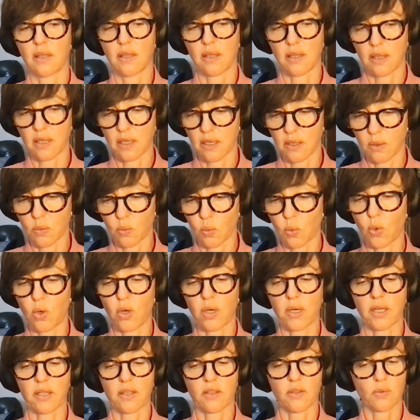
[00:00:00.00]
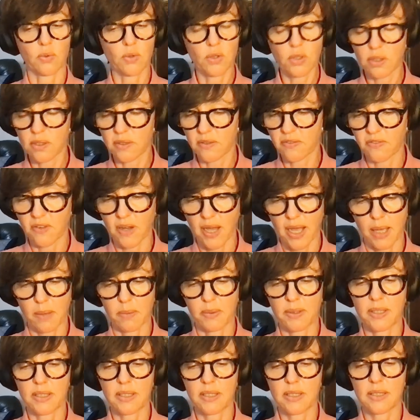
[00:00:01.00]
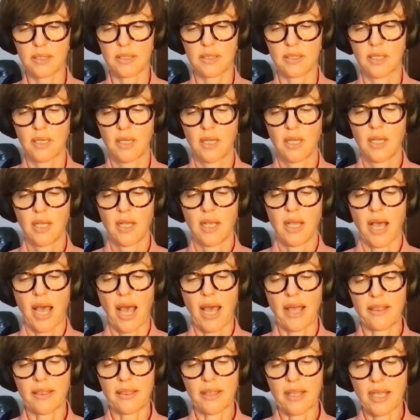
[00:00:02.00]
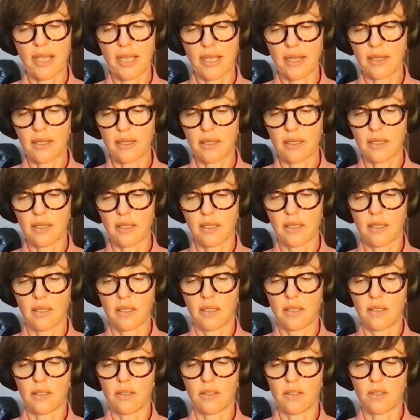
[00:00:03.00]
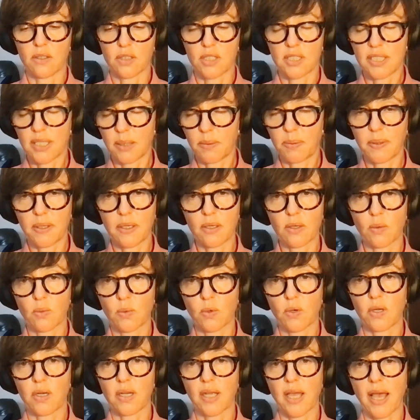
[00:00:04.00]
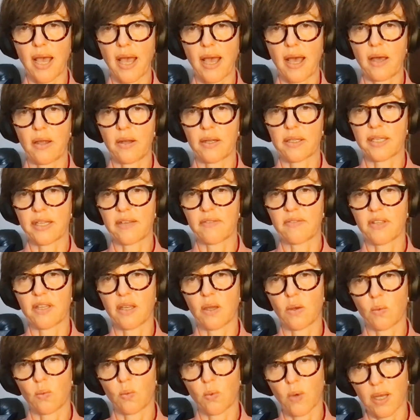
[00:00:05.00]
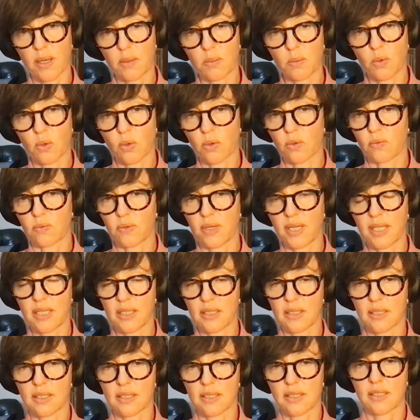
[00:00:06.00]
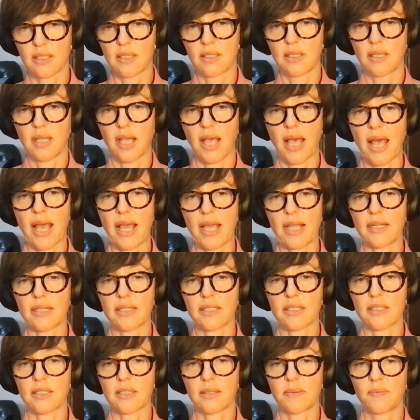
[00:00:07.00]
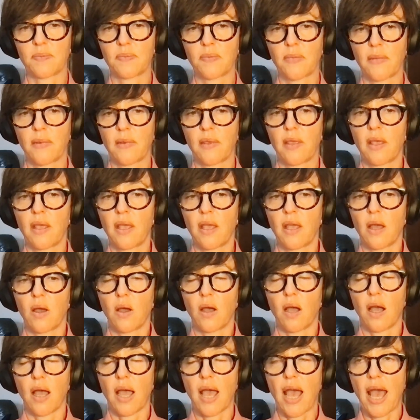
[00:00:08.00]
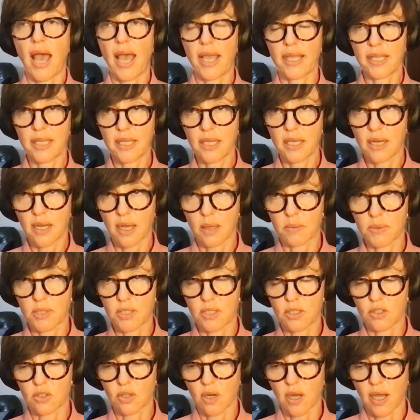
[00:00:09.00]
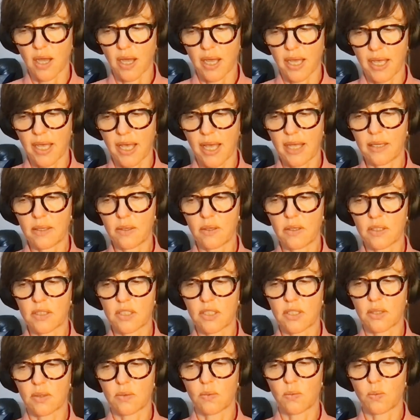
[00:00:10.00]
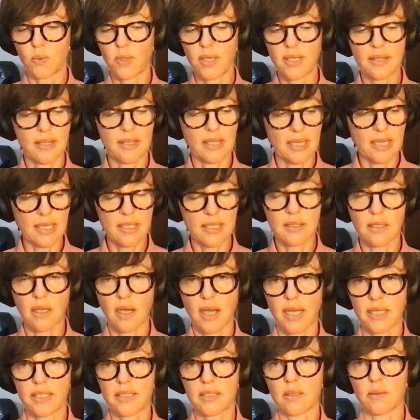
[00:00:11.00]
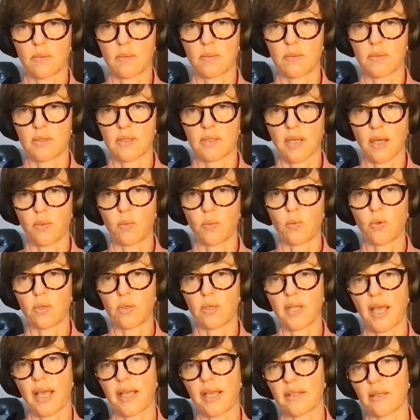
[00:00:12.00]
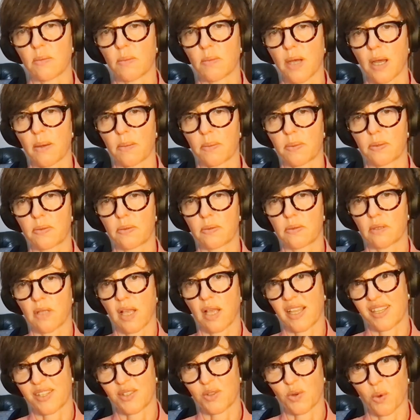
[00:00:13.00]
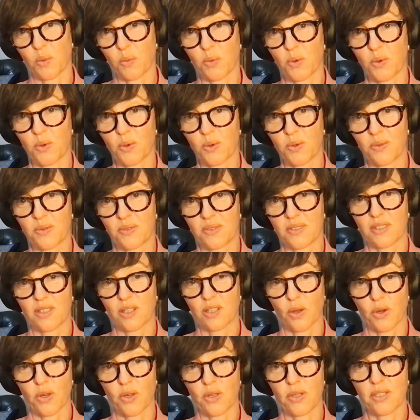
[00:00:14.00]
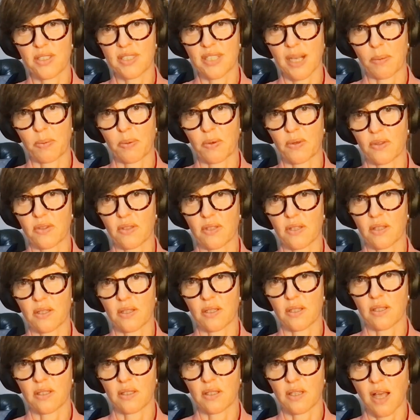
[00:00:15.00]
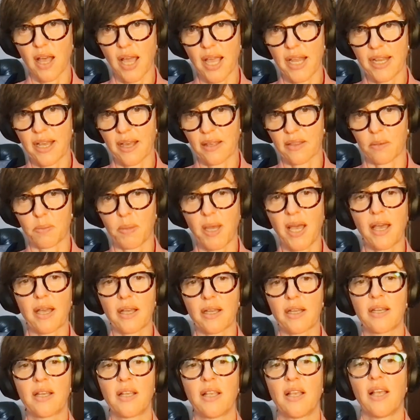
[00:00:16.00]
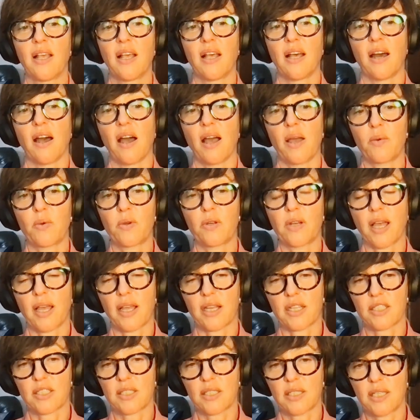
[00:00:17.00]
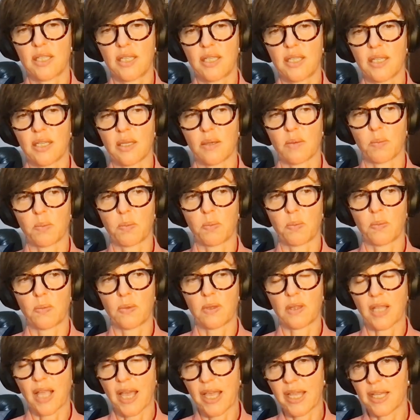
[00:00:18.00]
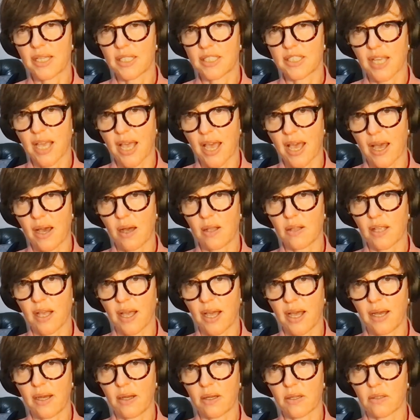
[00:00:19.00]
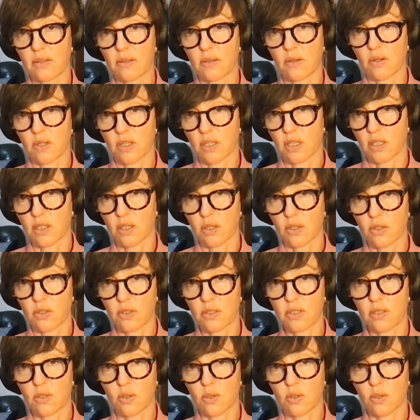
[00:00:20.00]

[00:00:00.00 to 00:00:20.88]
the water through the fibers. And then you're tipping your water out, giving it one more rinse. And hanging it up to dry. And with these items, I wouldn't hang them up like normal clothes up on the line out the back. I would actually lay a towel out on a clothes